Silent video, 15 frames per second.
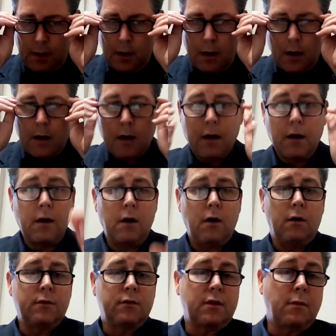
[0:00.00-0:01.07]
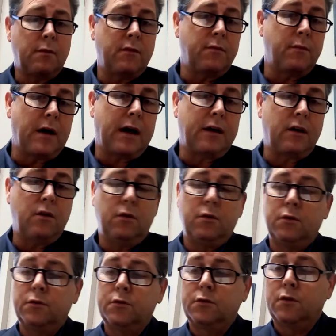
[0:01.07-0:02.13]
on some of my
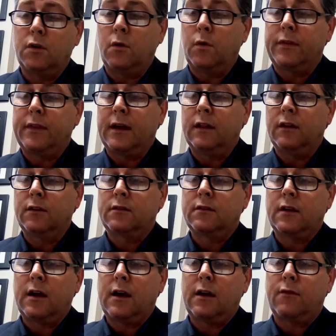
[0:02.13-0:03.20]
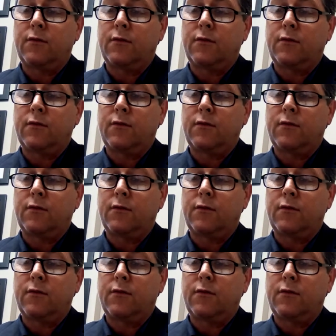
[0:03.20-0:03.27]
goals on what that looks like.